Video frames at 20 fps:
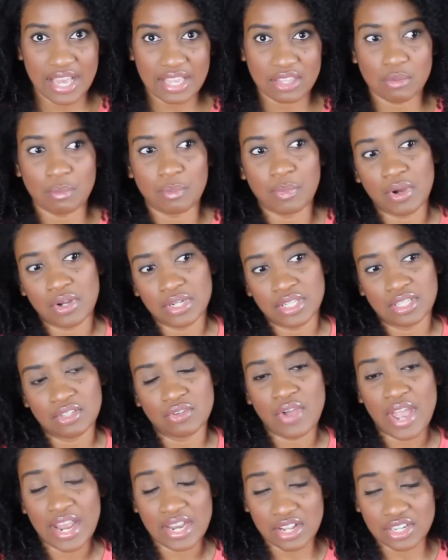Like,
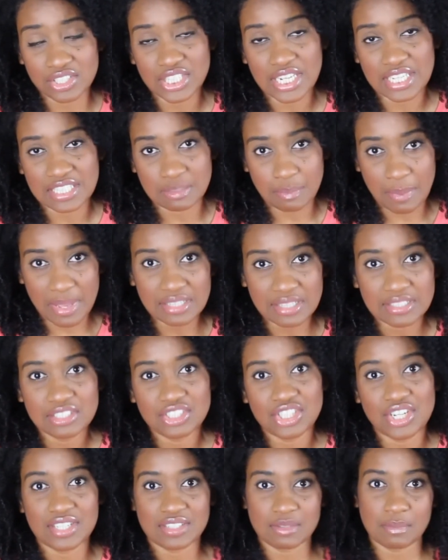your energy
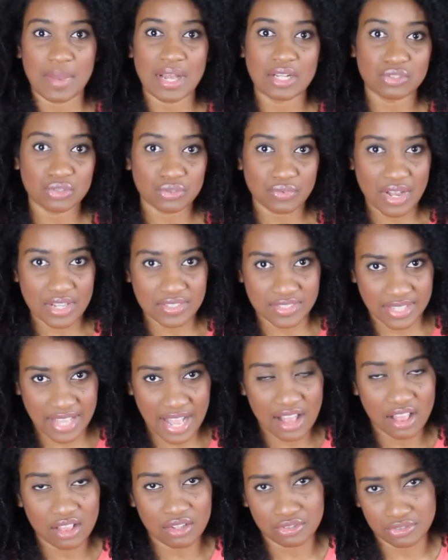expenditure is about 2000
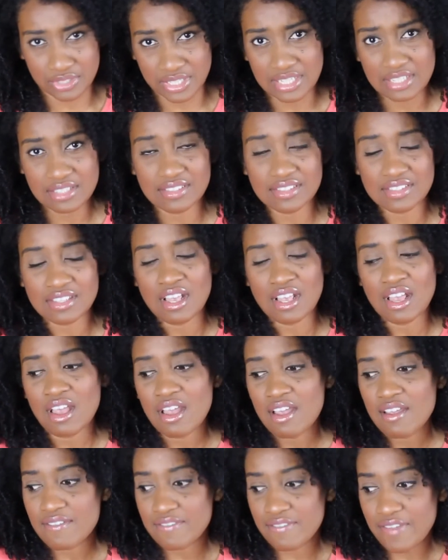calories.
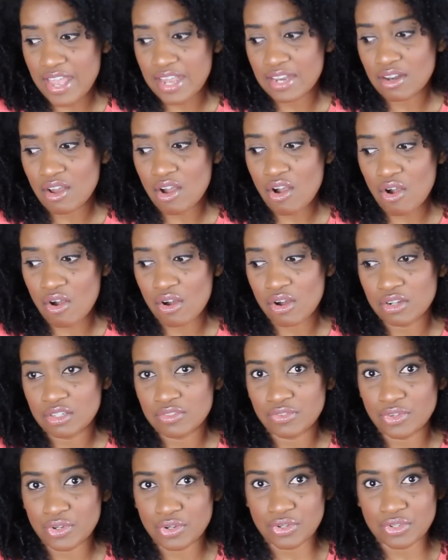Then
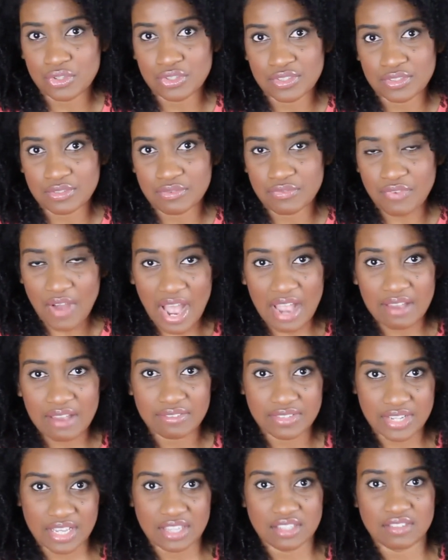on those
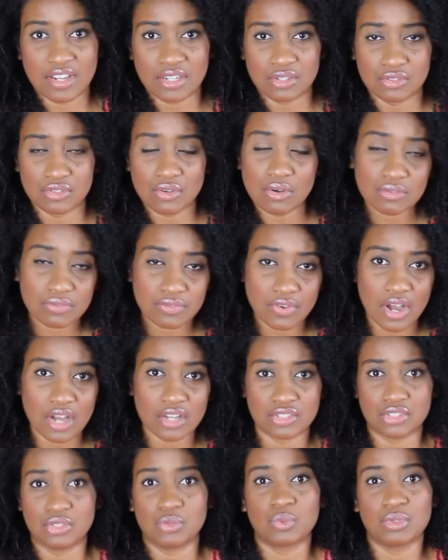5 days that you don't
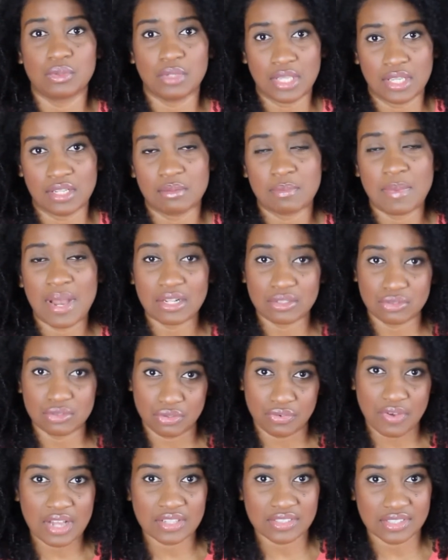fast, you would eat about
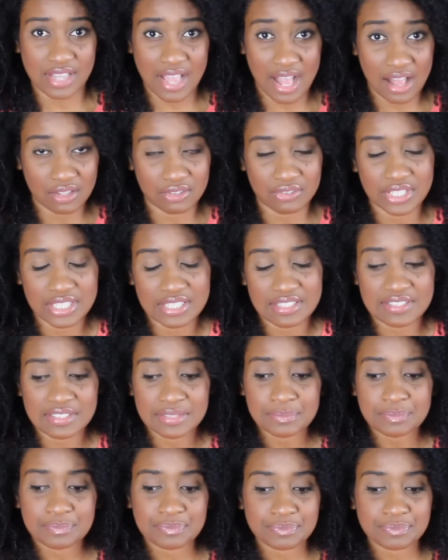2000 calories.